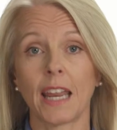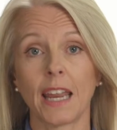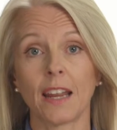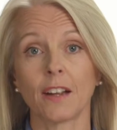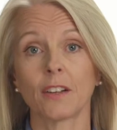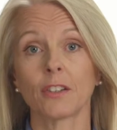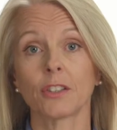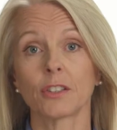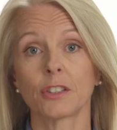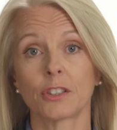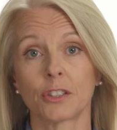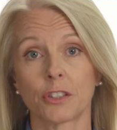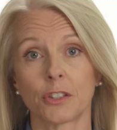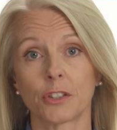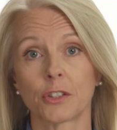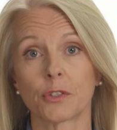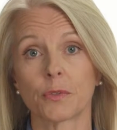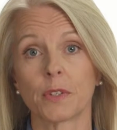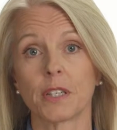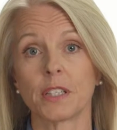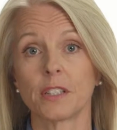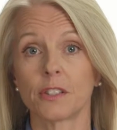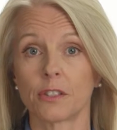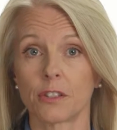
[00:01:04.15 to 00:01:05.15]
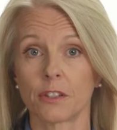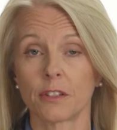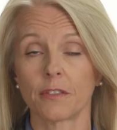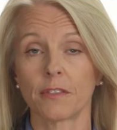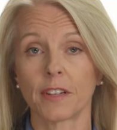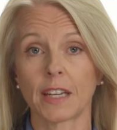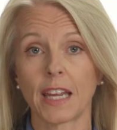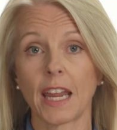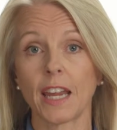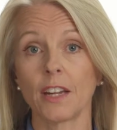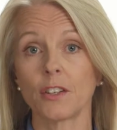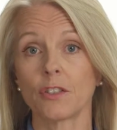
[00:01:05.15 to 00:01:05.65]
ankle surgery
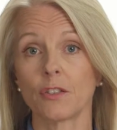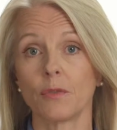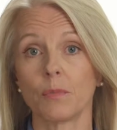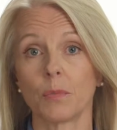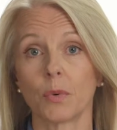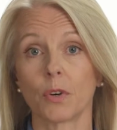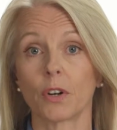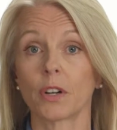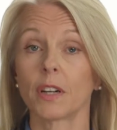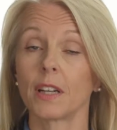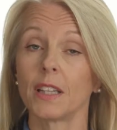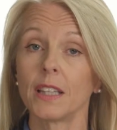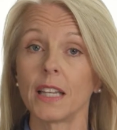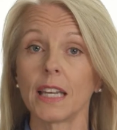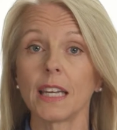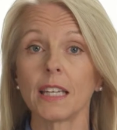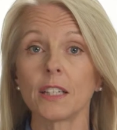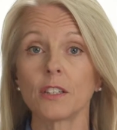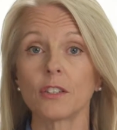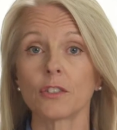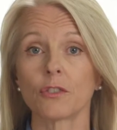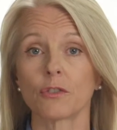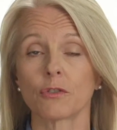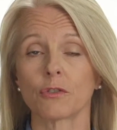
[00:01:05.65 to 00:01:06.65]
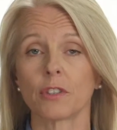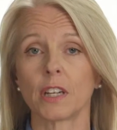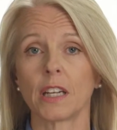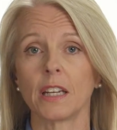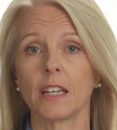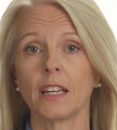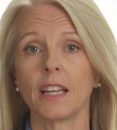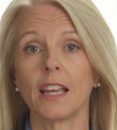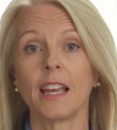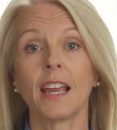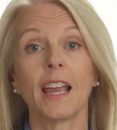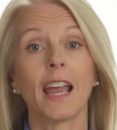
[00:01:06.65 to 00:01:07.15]
certification board in the industry.
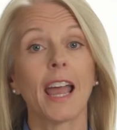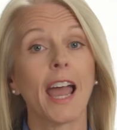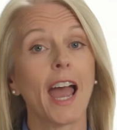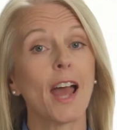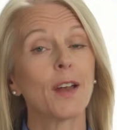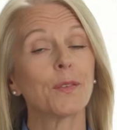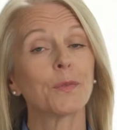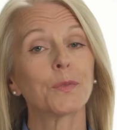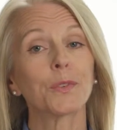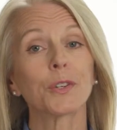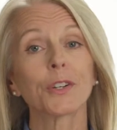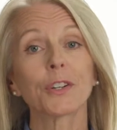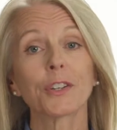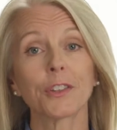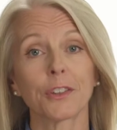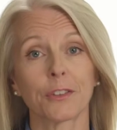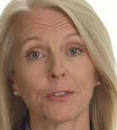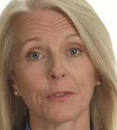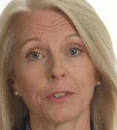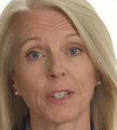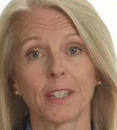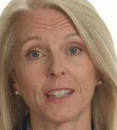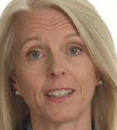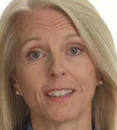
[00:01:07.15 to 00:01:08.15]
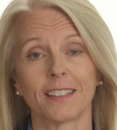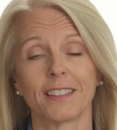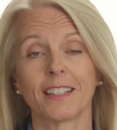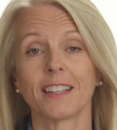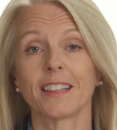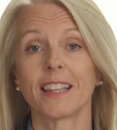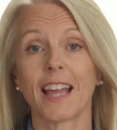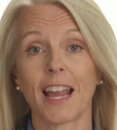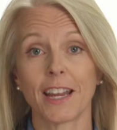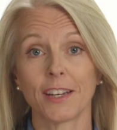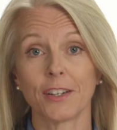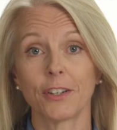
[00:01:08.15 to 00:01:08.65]
And we're thrilled
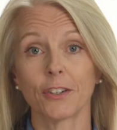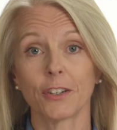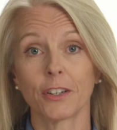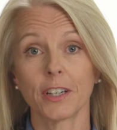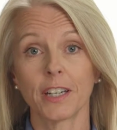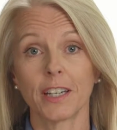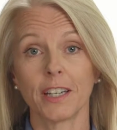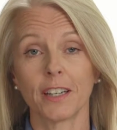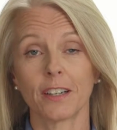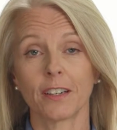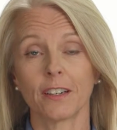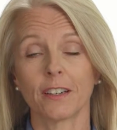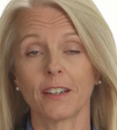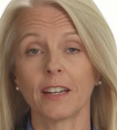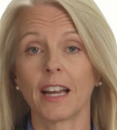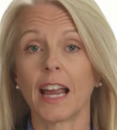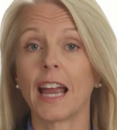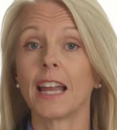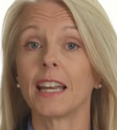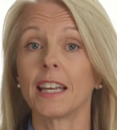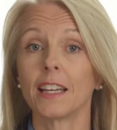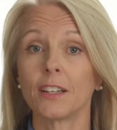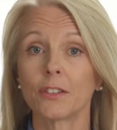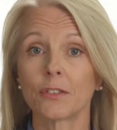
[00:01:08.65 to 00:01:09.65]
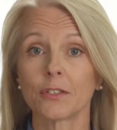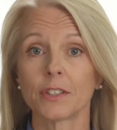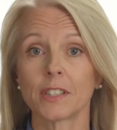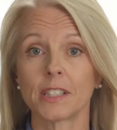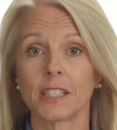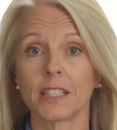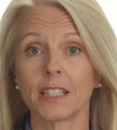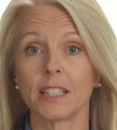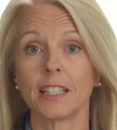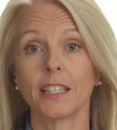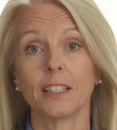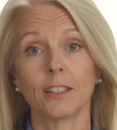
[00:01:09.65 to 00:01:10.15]
that you're here and
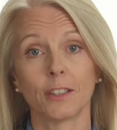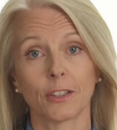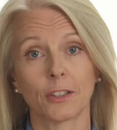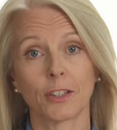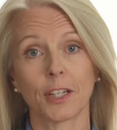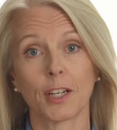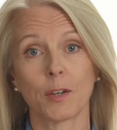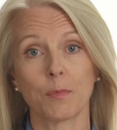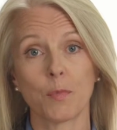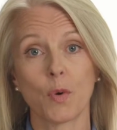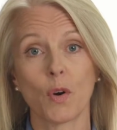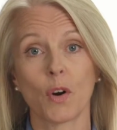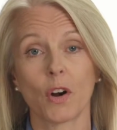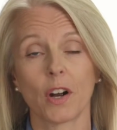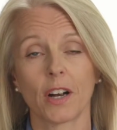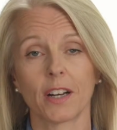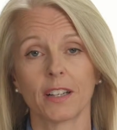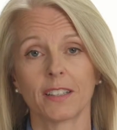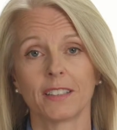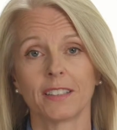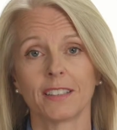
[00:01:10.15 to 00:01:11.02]
interested in learning more.